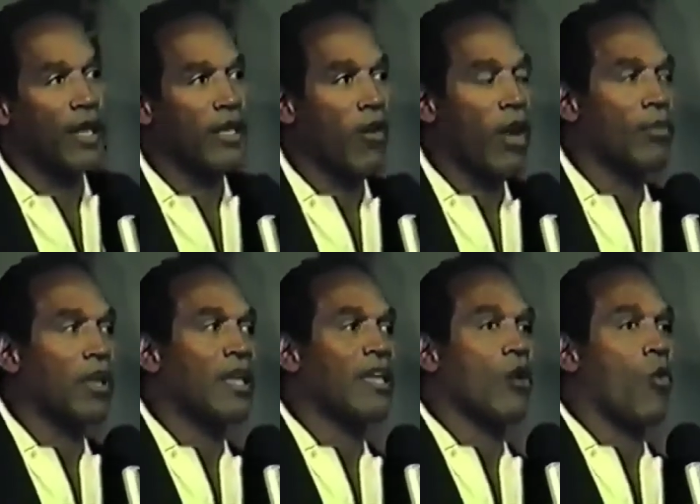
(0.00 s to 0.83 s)
and they're able
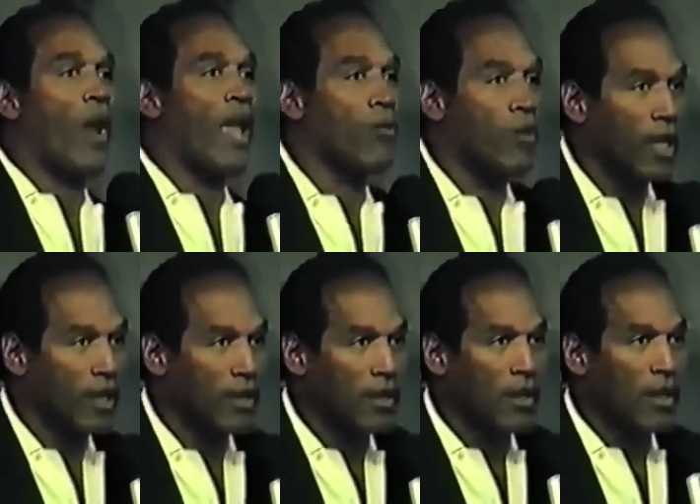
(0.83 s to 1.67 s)
to get away with
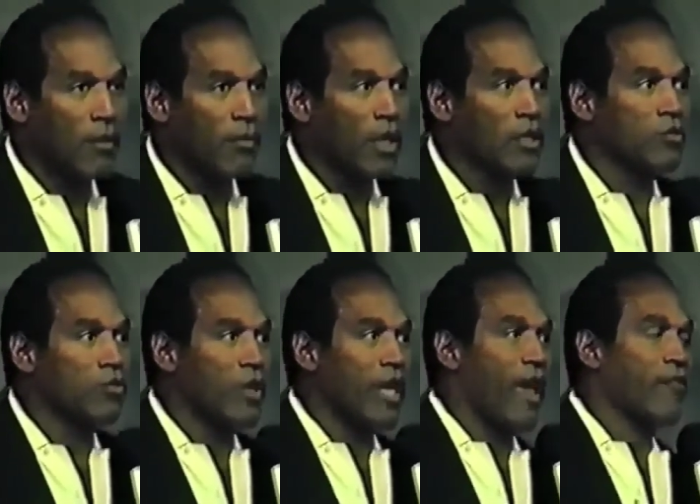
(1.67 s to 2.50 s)
it because
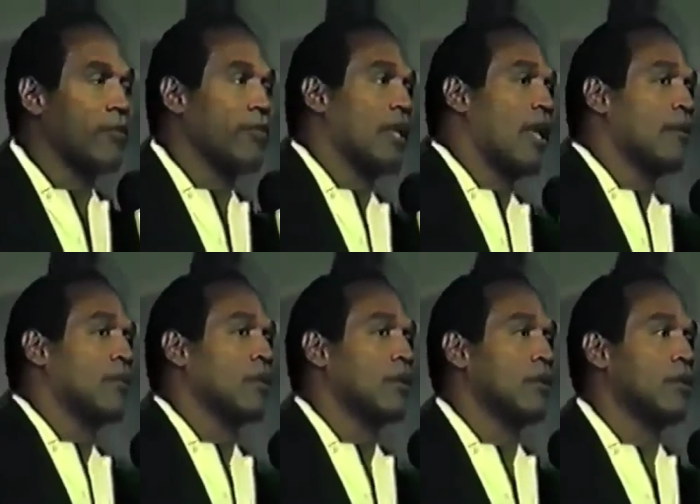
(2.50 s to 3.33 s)
we haven't been
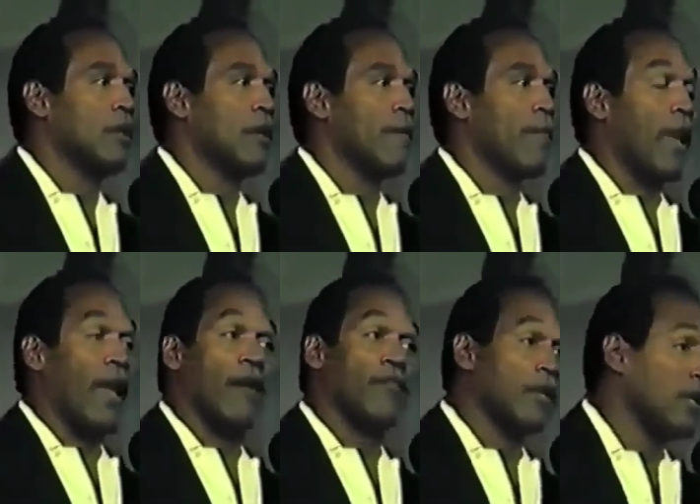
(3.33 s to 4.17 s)
able to,
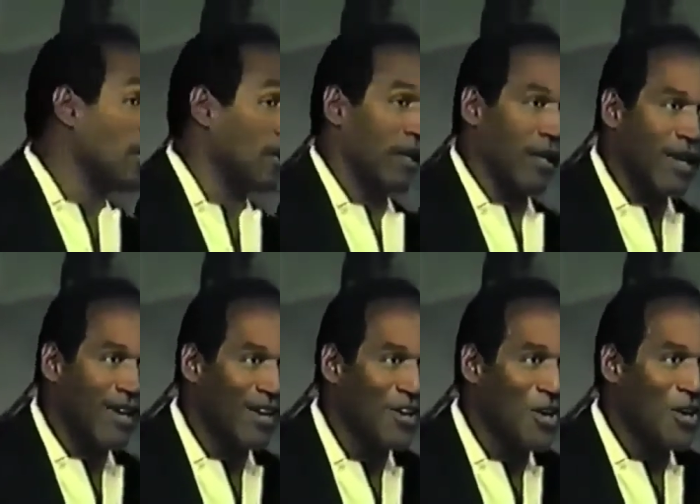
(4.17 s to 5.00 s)
evidently,